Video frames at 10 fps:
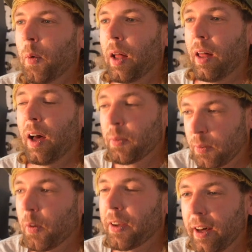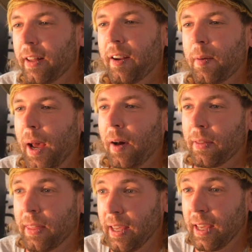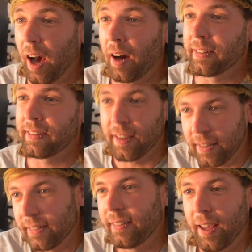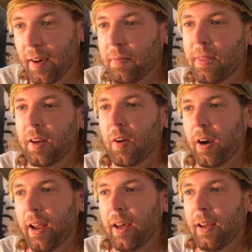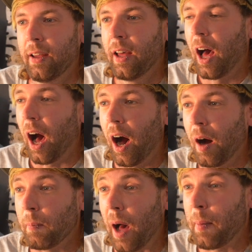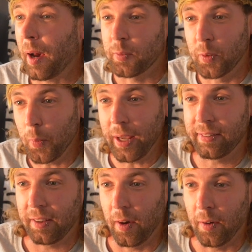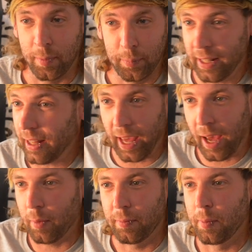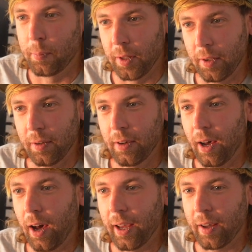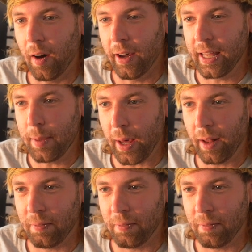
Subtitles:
I was talking earlier about the uncertainty of the career. About 2 weeks ago, completely out of the blue, I got an email